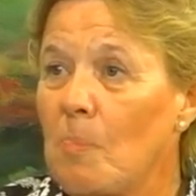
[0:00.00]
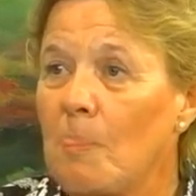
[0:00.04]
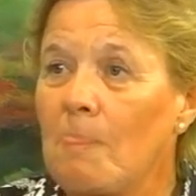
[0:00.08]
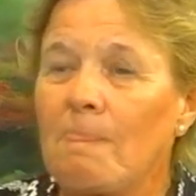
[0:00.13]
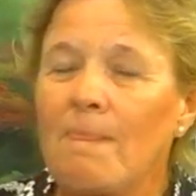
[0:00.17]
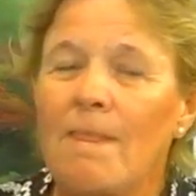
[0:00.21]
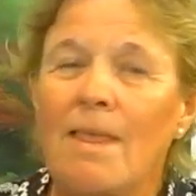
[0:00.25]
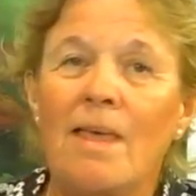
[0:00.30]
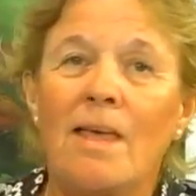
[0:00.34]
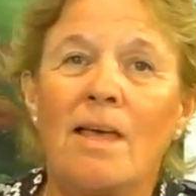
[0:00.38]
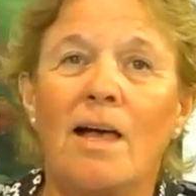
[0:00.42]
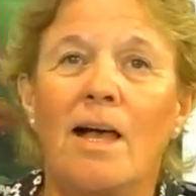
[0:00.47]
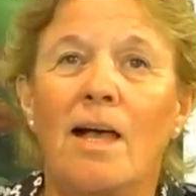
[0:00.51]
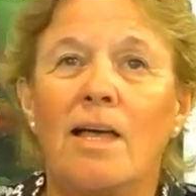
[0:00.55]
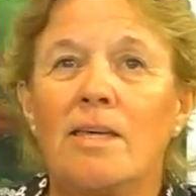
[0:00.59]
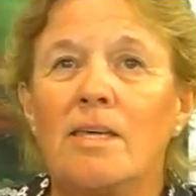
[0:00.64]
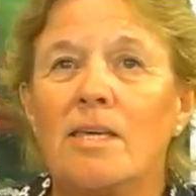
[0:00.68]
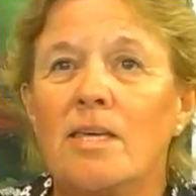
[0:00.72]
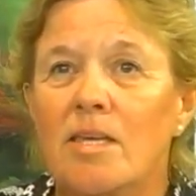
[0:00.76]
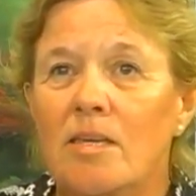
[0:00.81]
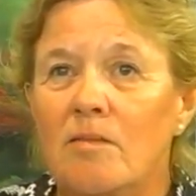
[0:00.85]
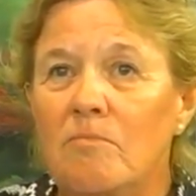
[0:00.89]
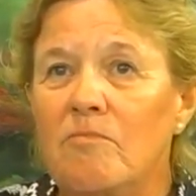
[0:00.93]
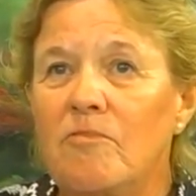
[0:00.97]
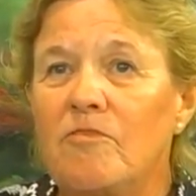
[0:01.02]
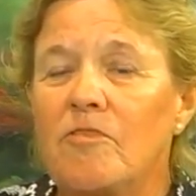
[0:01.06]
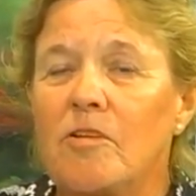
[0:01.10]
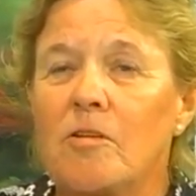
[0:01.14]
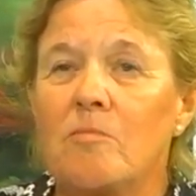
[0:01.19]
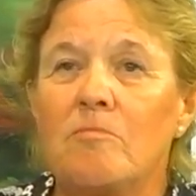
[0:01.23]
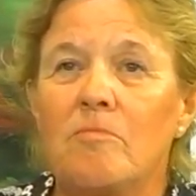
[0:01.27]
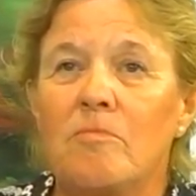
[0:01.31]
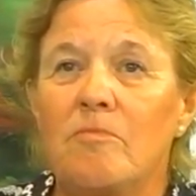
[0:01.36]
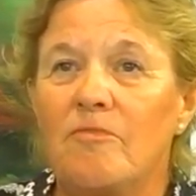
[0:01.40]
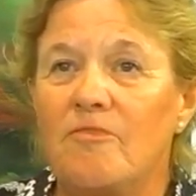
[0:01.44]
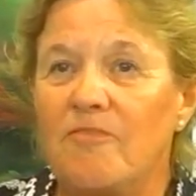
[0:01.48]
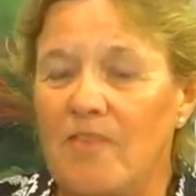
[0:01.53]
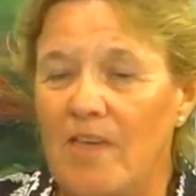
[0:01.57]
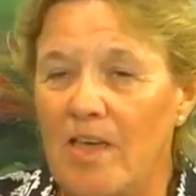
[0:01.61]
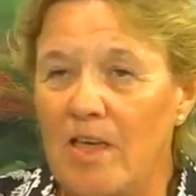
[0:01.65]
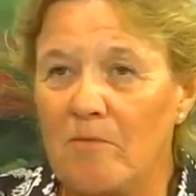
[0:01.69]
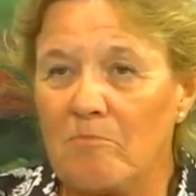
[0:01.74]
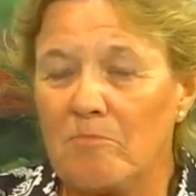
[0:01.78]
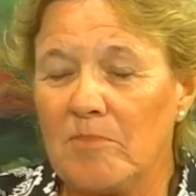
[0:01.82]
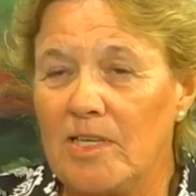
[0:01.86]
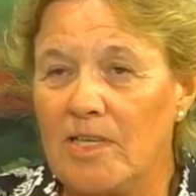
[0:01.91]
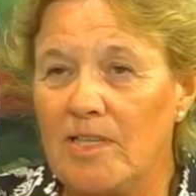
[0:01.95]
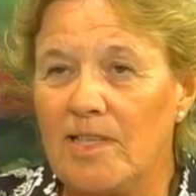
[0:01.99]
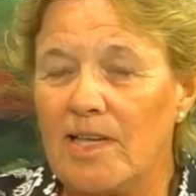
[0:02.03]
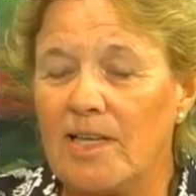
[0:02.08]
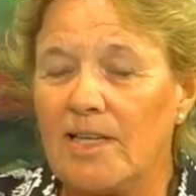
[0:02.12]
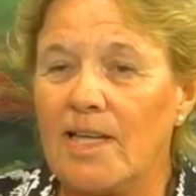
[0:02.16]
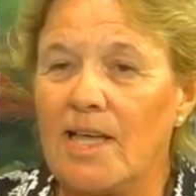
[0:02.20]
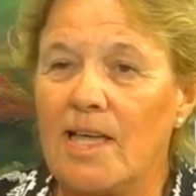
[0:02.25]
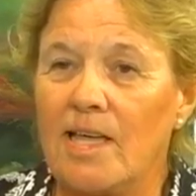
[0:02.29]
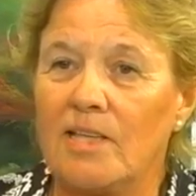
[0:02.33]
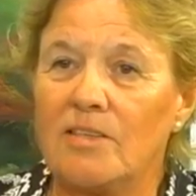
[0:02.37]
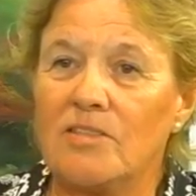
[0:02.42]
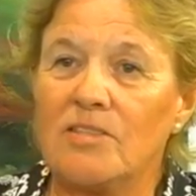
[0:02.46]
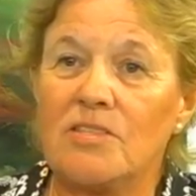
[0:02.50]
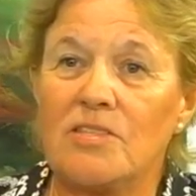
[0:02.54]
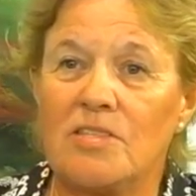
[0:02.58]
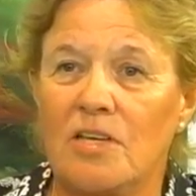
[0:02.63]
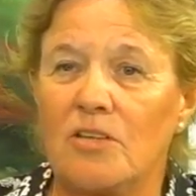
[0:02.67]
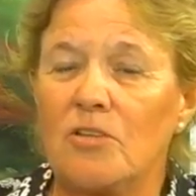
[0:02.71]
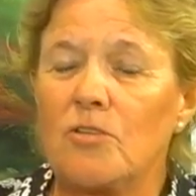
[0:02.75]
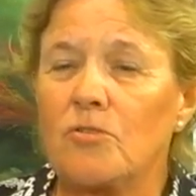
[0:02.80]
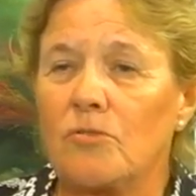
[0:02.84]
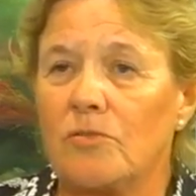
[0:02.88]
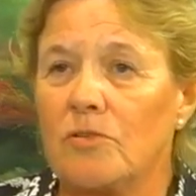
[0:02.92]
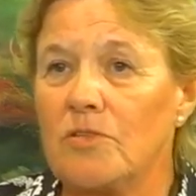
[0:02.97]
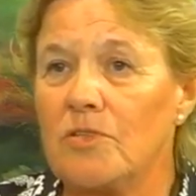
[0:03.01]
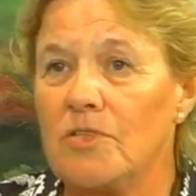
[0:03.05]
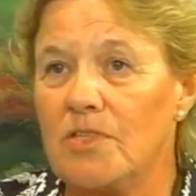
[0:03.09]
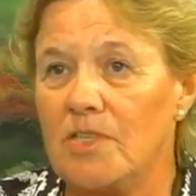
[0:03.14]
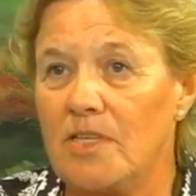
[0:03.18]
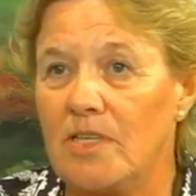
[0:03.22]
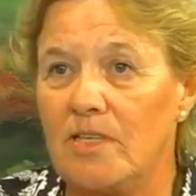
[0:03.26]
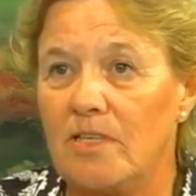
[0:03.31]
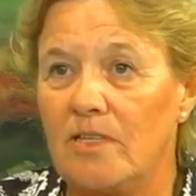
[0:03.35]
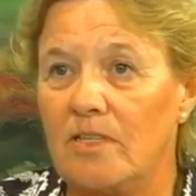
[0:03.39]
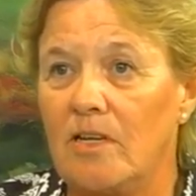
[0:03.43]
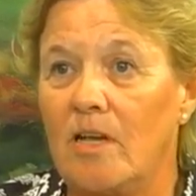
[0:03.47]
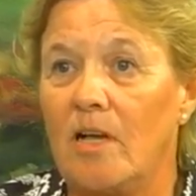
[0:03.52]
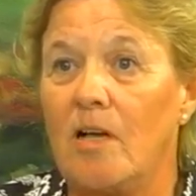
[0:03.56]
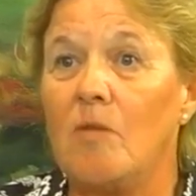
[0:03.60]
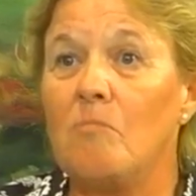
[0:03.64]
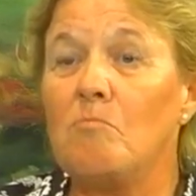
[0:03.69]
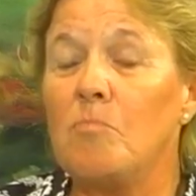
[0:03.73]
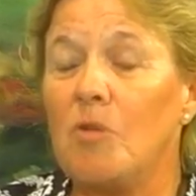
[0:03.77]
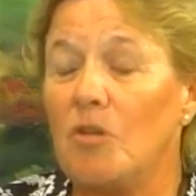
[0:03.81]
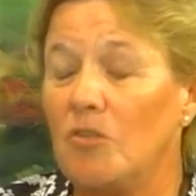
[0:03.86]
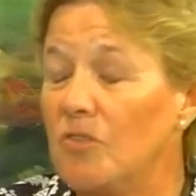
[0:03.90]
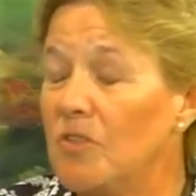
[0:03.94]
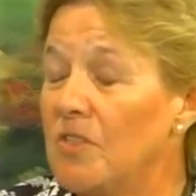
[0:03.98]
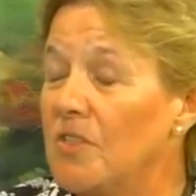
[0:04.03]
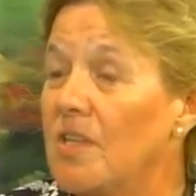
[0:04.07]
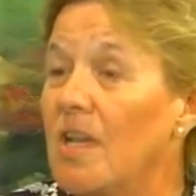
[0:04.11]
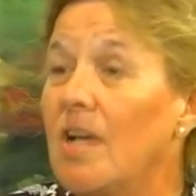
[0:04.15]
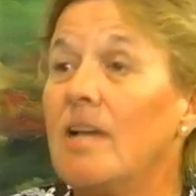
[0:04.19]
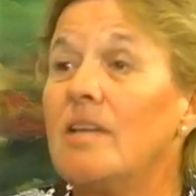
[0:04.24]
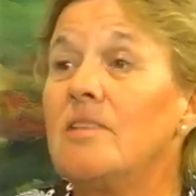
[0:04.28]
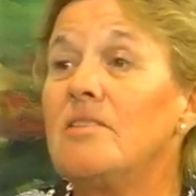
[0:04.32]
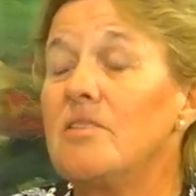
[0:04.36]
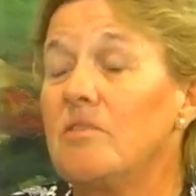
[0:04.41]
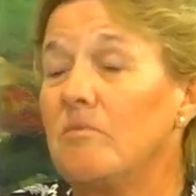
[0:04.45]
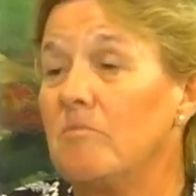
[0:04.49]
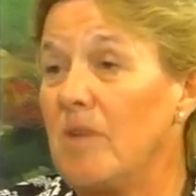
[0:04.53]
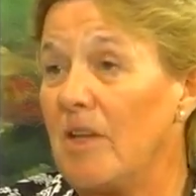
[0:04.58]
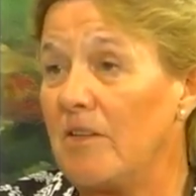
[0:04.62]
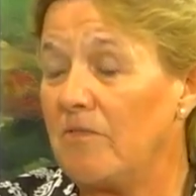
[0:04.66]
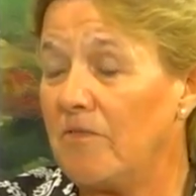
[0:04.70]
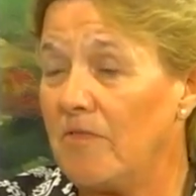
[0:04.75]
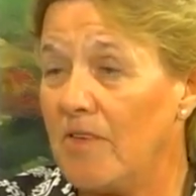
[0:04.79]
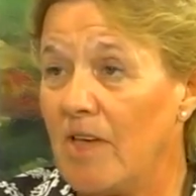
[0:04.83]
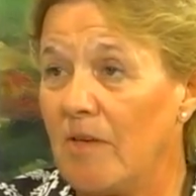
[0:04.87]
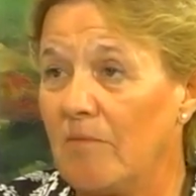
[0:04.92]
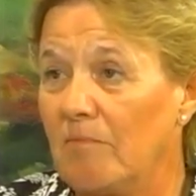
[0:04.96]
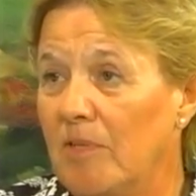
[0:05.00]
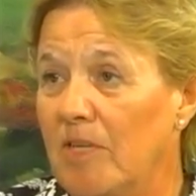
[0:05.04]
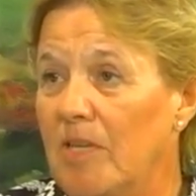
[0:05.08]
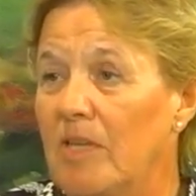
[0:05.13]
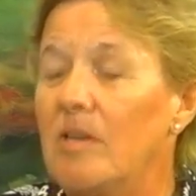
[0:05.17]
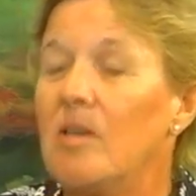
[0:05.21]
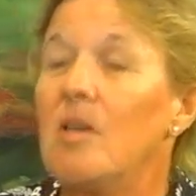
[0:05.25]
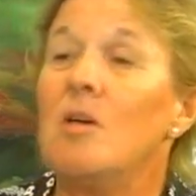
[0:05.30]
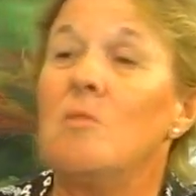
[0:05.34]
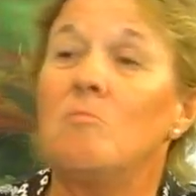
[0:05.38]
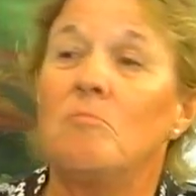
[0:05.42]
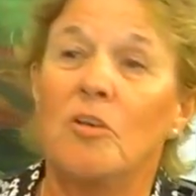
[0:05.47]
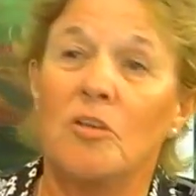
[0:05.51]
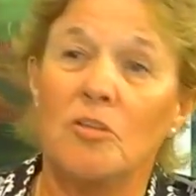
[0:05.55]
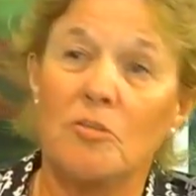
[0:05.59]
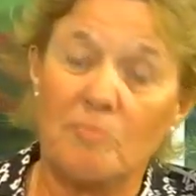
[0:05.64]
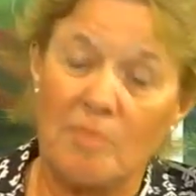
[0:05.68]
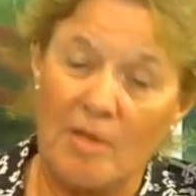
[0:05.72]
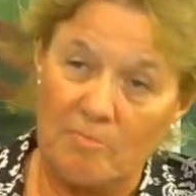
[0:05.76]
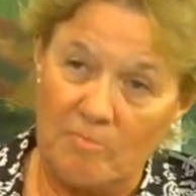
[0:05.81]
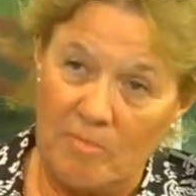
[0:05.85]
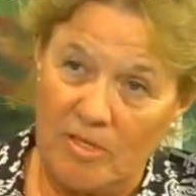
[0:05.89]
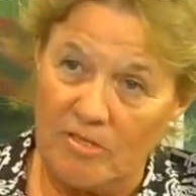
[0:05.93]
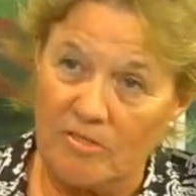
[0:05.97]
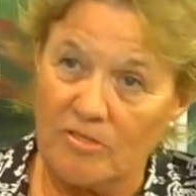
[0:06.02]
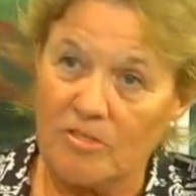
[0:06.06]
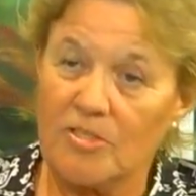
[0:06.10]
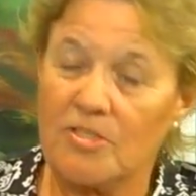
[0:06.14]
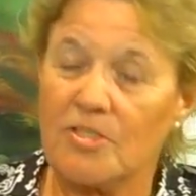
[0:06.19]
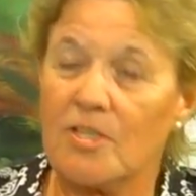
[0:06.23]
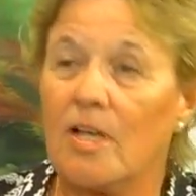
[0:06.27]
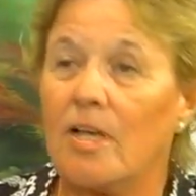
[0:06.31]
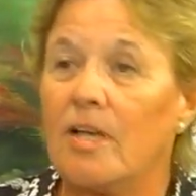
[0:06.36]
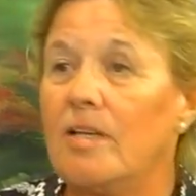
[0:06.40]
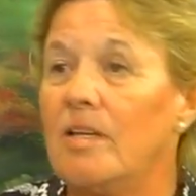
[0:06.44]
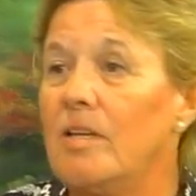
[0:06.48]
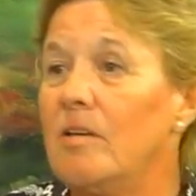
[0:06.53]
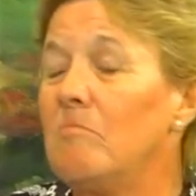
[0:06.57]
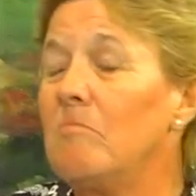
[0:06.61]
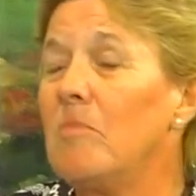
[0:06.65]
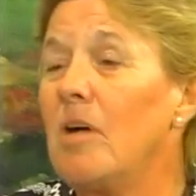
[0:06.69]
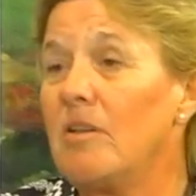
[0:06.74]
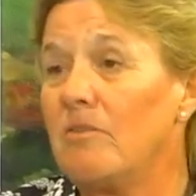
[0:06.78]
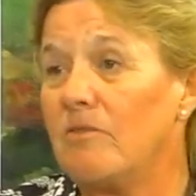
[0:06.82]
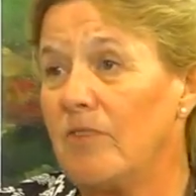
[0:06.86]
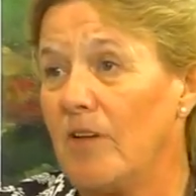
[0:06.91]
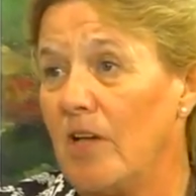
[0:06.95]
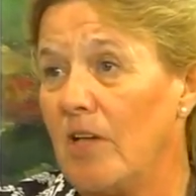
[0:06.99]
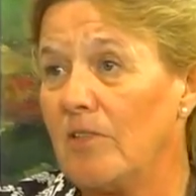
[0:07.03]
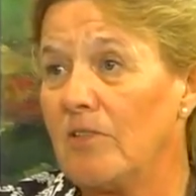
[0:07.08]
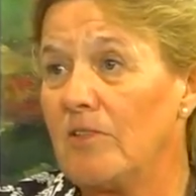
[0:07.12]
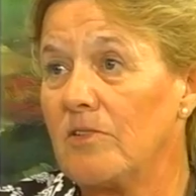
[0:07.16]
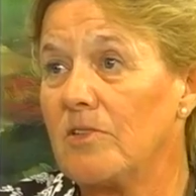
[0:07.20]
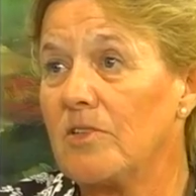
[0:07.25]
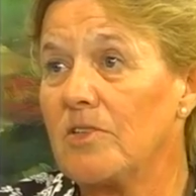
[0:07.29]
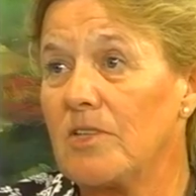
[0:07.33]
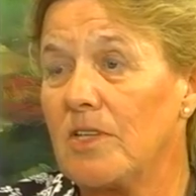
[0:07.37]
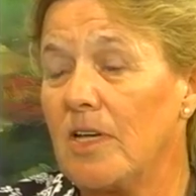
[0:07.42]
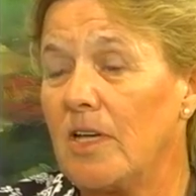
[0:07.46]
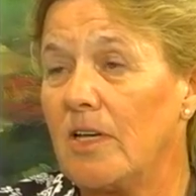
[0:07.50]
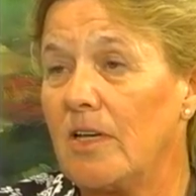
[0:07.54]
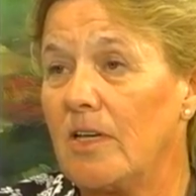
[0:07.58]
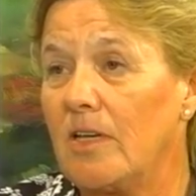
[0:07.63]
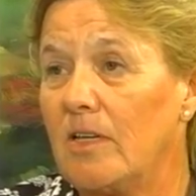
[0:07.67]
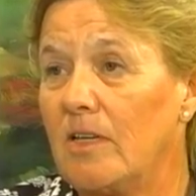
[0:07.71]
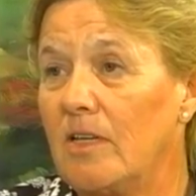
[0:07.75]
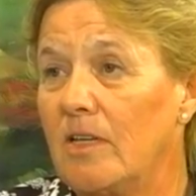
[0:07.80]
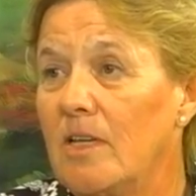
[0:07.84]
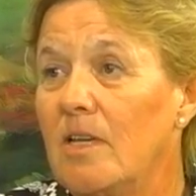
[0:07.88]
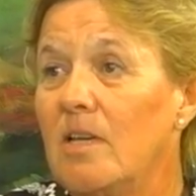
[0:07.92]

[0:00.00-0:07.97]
Mm. I came from family that had sexual sin on both sides of my family, both my mother's side and my father's side.